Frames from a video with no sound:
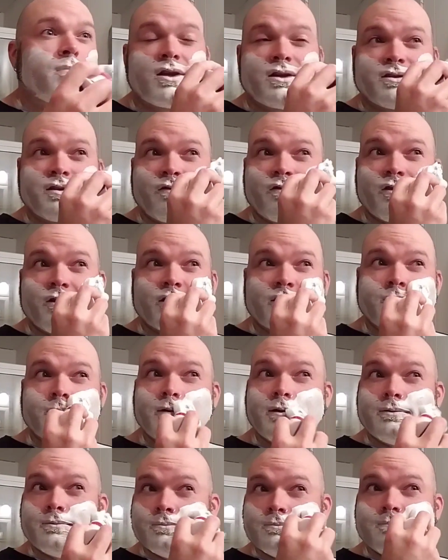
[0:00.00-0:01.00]
Because the first
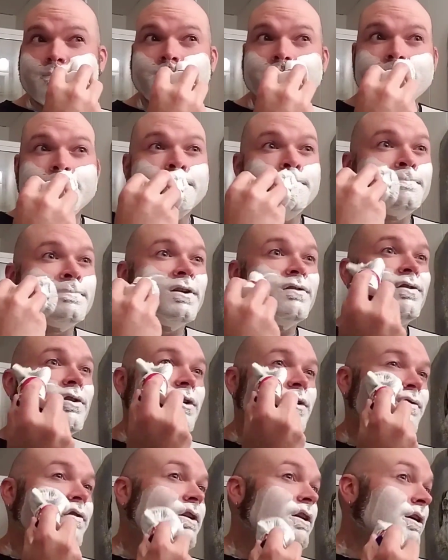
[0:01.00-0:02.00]
one, the
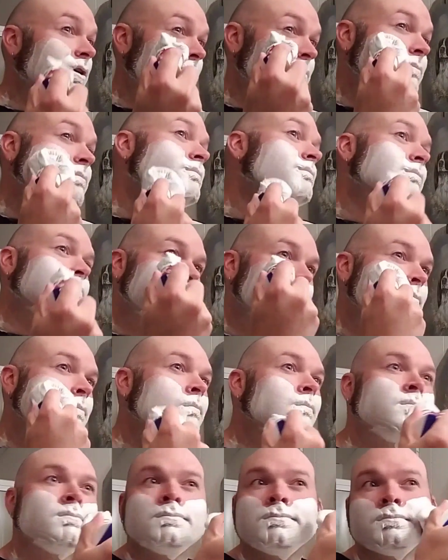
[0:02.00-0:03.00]
first video
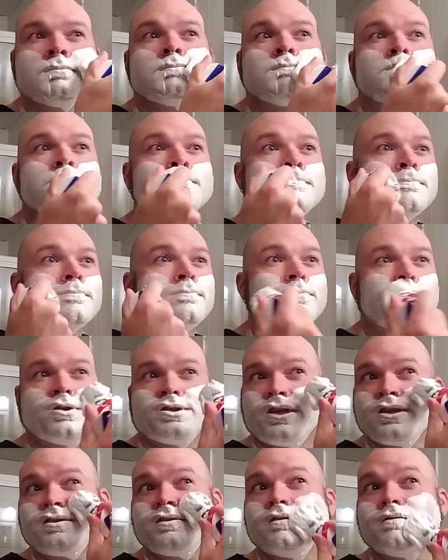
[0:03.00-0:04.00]

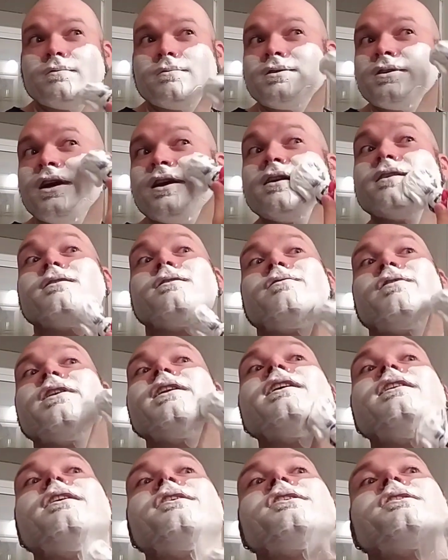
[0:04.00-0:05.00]
was just entitled
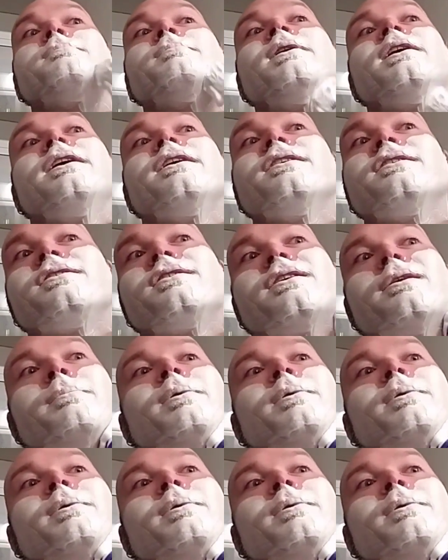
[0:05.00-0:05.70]
Vanilla Spice.